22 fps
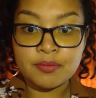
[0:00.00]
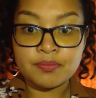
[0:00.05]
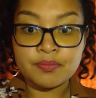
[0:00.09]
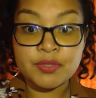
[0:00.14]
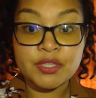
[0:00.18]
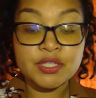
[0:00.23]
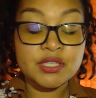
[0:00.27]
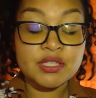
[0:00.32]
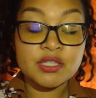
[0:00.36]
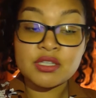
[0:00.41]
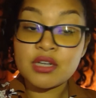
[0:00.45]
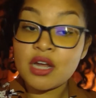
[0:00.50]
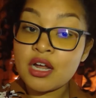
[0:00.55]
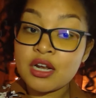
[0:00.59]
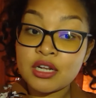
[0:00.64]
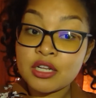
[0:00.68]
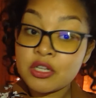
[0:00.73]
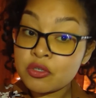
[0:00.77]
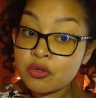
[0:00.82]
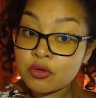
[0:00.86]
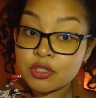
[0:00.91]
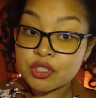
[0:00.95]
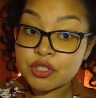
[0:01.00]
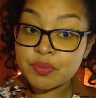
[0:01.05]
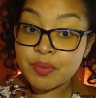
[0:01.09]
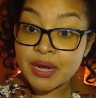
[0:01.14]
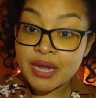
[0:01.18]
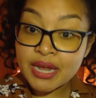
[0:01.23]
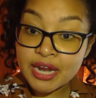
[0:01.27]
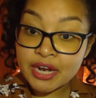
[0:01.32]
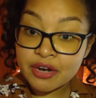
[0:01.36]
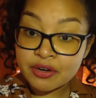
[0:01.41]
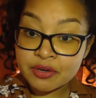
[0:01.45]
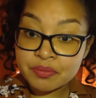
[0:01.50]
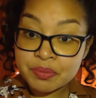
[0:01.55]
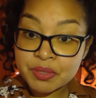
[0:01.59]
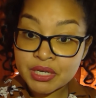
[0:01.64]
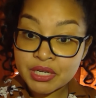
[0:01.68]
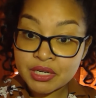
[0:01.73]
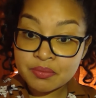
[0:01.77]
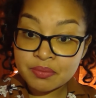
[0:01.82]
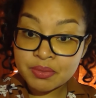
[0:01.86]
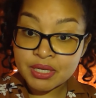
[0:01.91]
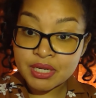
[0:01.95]
This is not endorsed by
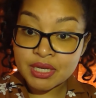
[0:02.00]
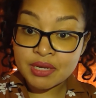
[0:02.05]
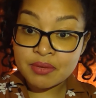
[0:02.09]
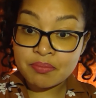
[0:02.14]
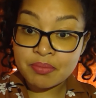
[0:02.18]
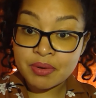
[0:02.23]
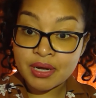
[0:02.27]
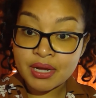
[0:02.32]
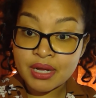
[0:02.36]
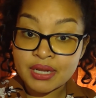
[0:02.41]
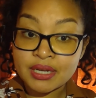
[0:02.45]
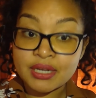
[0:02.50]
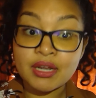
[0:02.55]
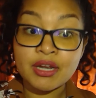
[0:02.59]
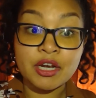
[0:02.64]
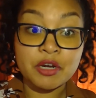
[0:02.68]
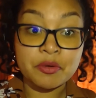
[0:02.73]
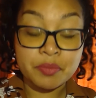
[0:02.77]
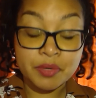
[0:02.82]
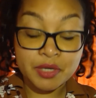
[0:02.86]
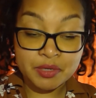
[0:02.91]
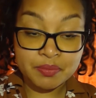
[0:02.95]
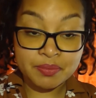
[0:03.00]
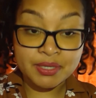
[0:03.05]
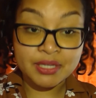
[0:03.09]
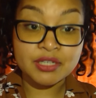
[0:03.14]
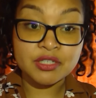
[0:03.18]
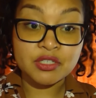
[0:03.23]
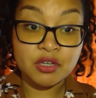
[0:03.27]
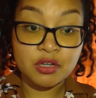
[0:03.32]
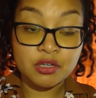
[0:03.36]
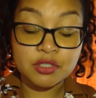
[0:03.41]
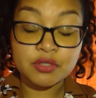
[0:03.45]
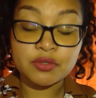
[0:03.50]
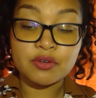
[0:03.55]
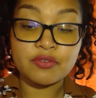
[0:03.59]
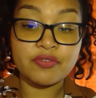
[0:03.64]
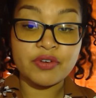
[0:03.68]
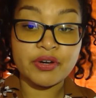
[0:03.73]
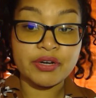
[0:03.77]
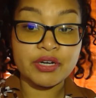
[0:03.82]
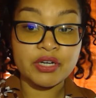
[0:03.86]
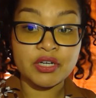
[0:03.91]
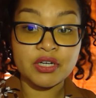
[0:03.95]
Airbnb, but Airbnb is also a
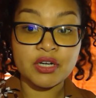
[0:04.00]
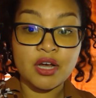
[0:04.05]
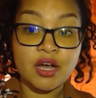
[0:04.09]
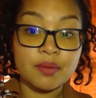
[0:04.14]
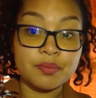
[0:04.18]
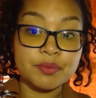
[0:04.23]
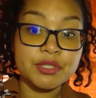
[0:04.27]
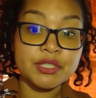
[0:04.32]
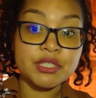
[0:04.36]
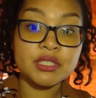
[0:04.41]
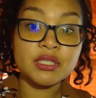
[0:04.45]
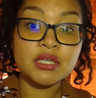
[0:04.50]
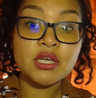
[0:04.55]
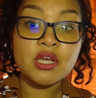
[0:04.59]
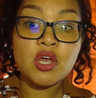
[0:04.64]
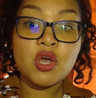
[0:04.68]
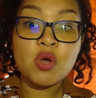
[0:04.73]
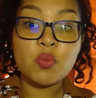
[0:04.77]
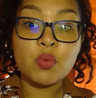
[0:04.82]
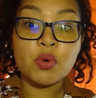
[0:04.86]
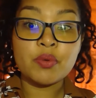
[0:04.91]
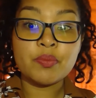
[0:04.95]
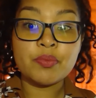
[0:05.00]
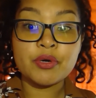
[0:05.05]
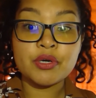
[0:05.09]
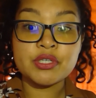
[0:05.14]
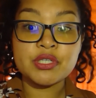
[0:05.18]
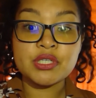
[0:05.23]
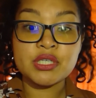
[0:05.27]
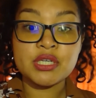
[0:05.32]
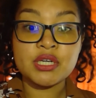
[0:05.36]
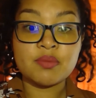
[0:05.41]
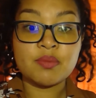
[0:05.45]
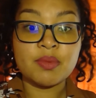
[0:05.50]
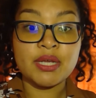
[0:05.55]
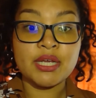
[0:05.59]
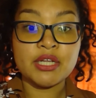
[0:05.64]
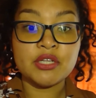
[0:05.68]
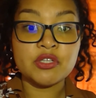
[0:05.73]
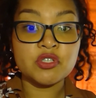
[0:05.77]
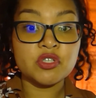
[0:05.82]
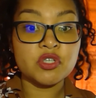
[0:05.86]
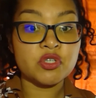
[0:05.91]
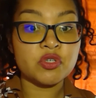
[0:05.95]
very good option. One person in my
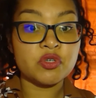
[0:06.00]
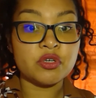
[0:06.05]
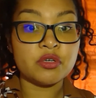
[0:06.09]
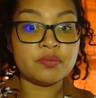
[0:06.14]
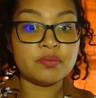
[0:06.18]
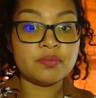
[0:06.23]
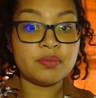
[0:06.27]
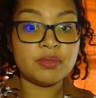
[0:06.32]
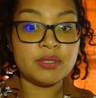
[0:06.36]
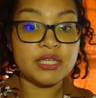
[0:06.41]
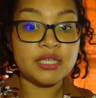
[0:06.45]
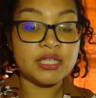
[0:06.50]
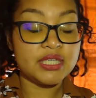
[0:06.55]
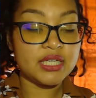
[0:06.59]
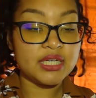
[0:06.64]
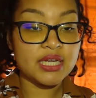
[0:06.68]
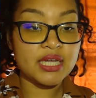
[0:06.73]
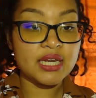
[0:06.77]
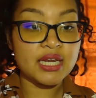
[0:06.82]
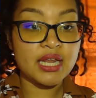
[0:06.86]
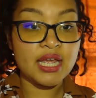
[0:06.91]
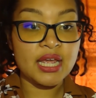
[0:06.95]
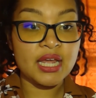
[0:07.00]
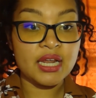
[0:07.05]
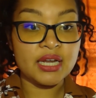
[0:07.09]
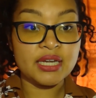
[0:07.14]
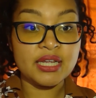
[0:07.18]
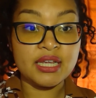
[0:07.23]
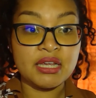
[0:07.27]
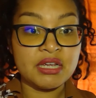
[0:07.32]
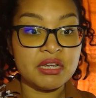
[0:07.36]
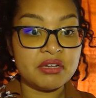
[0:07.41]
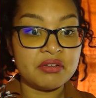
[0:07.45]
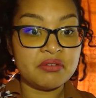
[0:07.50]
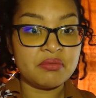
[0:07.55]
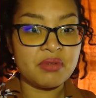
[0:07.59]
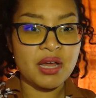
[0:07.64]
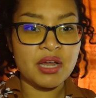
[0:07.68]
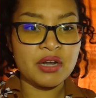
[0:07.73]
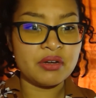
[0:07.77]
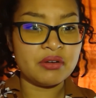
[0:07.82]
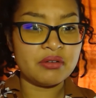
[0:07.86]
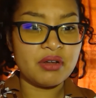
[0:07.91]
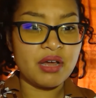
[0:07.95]
intern group, he did it, and
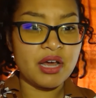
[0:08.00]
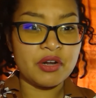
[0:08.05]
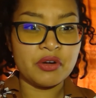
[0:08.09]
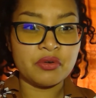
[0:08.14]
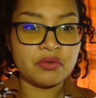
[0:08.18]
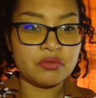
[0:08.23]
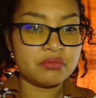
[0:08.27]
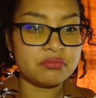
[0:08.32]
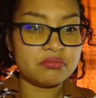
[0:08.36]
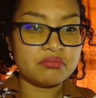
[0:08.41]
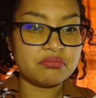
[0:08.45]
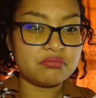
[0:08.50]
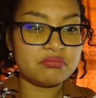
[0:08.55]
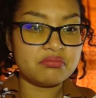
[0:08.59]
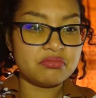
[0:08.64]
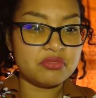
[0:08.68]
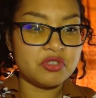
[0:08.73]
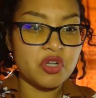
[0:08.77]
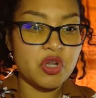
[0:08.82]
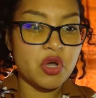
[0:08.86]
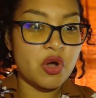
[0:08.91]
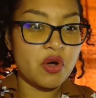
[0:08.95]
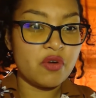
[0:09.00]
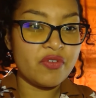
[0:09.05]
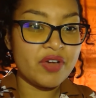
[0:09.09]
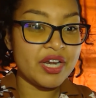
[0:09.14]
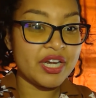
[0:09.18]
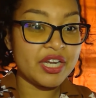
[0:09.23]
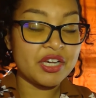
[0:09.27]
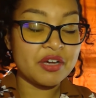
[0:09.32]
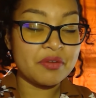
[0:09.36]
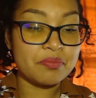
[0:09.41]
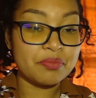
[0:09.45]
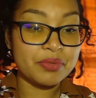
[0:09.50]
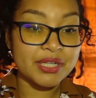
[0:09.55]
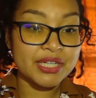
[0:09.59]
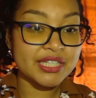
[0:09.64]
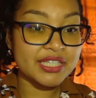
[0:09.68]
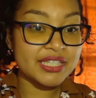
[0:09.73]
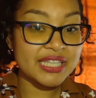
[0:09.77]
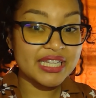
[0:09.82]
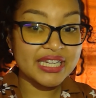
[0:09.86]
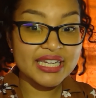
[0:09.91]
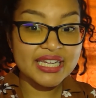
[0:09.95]
I don't know of any
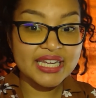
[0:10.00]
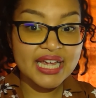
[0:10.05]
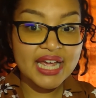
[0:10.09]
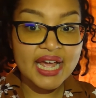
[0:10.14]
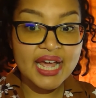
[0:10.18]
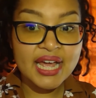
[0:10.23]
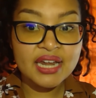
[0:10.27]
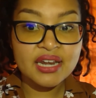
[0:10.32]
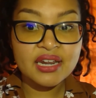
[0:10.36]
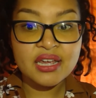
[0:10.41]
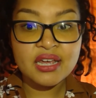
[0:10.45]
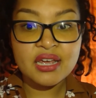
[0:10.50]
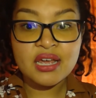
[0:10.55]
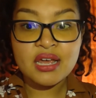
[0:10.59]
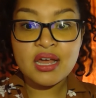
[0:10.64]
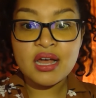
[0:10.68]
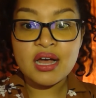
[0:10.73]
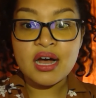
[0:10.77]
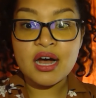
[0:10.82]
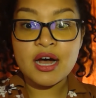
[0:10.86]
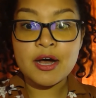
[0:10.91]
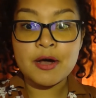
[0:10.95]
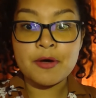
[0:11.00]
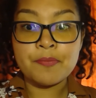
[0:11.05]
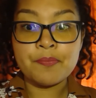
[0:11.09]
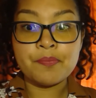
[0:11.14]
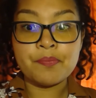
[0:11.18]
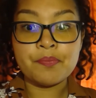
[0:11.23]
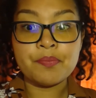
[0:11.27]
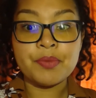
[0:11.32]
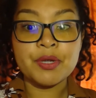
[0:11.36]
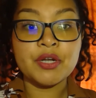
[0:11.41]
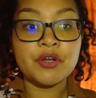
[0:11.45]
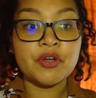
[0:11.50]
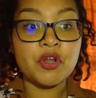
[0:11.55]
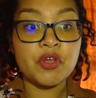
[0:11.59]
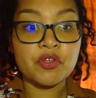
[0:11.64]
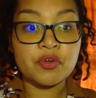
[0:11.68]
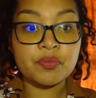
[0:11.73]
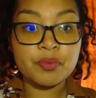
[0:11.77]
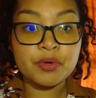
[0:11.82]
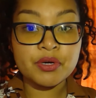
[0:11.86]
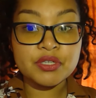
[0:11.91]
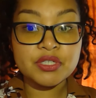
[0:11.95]
complaints that he had. But
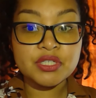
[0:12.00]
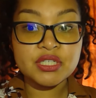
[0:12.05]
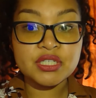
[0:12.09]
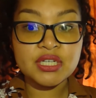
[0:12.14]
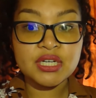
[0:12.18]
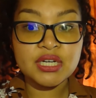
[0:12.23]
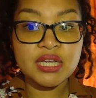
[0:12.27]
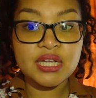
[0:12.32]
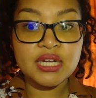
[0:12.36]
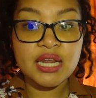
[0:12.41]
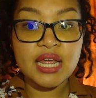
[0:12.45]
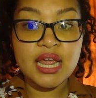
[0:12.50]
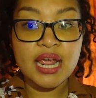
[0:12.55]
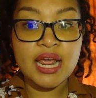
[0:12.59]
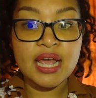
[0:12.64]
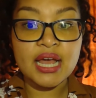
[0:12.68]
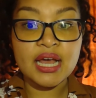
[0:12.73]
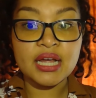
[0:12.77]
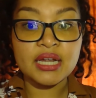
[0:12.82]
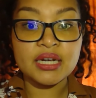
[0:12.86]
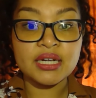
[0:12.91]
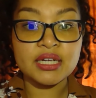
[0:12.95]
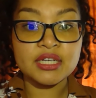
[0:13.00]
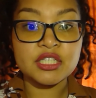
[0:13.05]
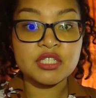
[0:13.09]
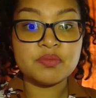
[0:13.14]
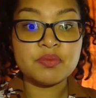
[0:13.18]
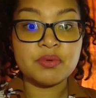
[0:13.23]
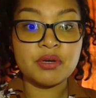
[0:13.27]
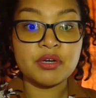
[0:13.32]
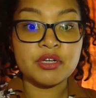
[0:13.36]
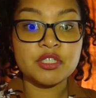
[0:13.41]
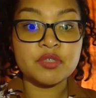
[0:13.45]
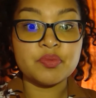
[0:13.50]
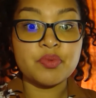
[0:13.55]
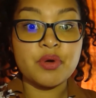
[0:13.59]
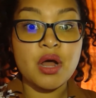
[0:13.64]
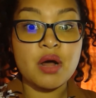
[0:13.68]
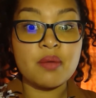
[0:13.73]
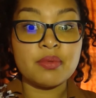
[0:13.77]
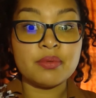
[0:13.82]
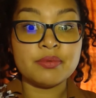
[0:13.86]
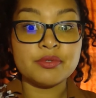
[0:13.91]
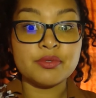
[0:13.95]
another person did it and experienced
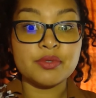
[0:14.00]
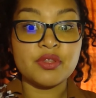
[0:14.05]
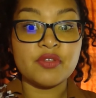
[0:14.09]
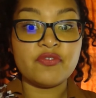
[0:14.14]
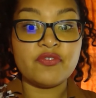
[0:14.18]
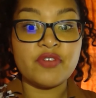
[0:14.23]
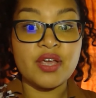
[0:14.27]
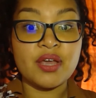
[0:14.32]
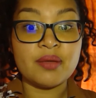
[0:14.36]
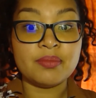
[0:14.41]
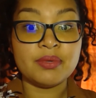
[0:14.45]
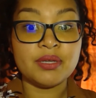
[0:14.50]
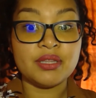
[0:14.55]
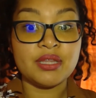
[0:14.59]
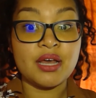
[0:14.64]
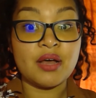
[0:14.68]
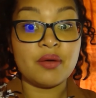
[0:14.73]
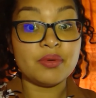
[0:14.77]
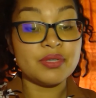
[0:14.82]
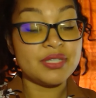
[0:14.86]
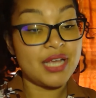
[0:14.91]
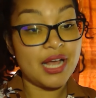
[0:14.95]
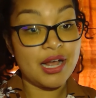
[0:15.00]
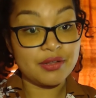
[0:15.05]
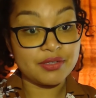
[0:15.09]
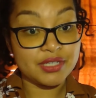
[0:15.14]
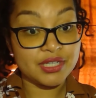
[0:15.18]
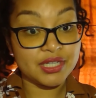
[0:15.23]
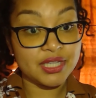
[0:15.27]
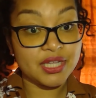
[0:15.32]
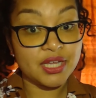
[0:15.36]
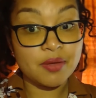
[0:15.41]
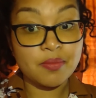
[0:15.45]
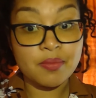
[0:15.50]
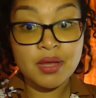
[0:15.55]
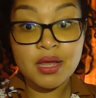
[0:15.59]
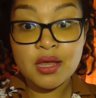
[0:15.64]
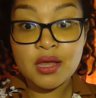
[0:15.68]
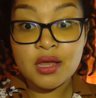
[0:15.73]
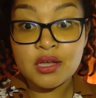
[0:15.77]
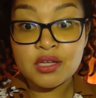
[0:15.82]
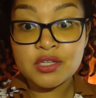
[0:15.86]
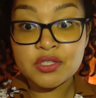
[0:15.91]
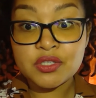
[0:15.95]
problems with the family that was housing them.
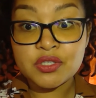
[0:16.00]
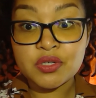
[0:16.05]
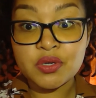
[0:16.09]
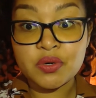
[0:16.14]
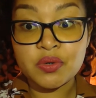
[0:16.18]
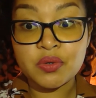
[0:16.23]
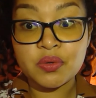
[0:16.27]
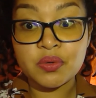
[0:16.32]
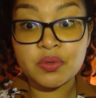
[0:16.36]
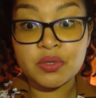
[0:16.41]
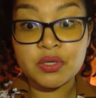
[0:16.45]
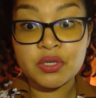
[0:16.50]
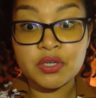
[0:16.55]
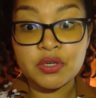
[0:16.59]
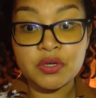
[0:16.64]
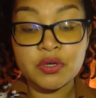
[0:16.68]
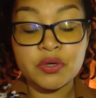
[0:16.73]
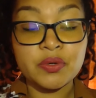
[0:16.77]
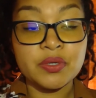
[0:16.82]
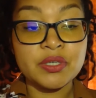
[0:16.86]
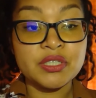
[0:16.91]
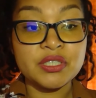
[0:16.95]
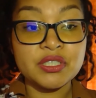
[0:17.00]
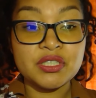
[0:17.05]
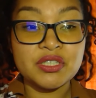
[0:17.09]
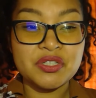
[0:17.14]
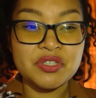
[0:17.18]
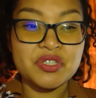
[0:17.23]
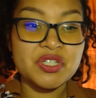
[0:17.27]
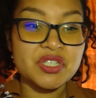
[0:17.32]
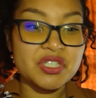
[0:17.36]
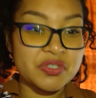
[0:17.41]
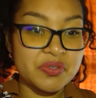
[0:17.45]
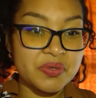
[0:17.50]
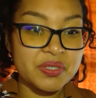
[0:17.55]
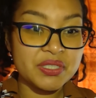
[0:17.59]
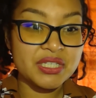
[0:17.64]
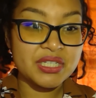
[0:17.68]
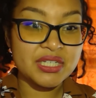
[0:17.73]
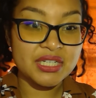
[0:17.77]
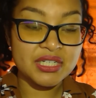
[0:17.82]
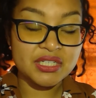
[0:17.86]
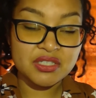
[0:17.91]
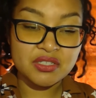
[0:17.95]
So you're just going
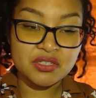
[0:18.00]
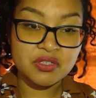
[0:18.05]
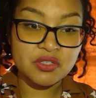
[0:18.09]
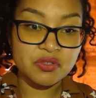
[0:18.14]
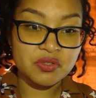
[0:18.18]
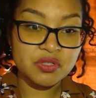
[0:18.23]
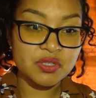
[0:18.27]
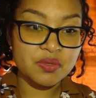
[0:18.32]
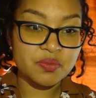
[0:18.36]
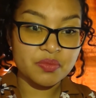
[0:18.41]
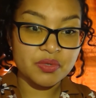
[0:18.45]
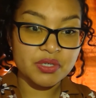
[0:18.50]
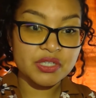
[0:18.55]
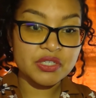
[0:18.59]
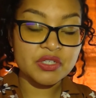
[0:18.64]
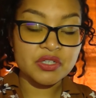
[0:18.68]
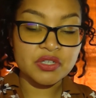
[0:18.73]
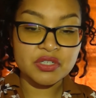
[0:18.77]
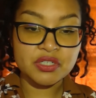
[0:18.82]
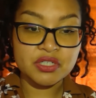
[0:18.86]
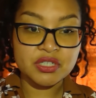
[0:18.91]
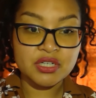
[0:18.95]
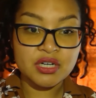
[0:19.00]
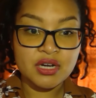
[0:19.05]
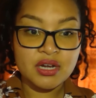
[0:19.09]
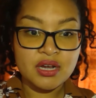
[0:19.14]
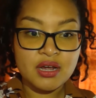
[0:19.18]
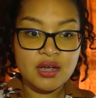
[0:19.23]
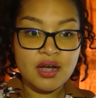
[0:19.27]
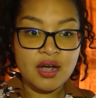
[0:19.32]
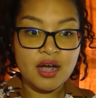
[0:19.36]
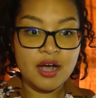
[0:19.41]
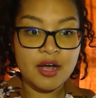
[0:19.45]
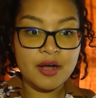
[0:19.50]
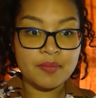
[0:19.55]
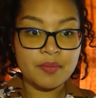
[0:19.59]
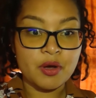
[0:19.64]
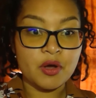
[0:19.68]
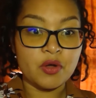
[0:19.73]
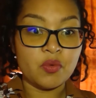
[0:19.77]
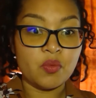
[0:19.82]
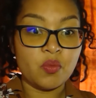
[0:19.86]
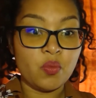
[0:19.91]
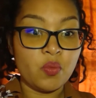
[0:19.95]
to need to do some research
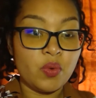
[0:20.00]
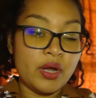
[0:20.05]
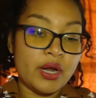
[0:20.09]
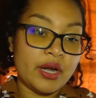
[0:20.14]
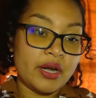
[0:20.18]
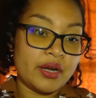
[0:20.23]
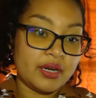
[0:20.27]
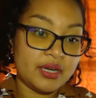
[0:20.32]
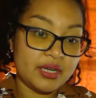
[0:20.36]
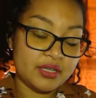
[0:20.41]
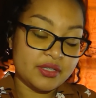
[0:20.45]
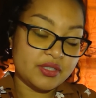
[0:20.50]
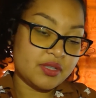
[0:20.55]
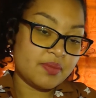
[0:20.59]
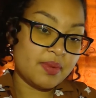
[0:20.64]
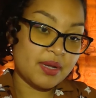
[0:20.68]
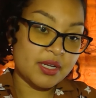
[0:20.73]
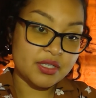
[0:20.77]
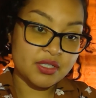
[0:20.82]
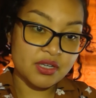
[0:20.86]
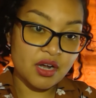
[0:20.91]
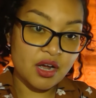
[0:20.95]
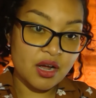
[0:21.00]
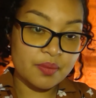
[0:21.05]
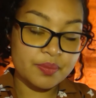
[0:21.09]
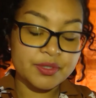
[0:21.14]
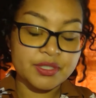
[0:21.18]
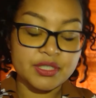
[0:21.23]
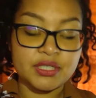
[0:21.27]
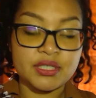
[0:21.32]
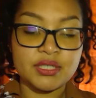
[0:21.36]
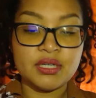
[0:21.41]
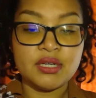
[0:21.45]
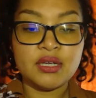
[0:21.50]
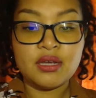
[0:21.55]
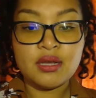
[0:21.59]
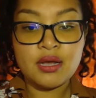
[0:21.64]
on where is the best option.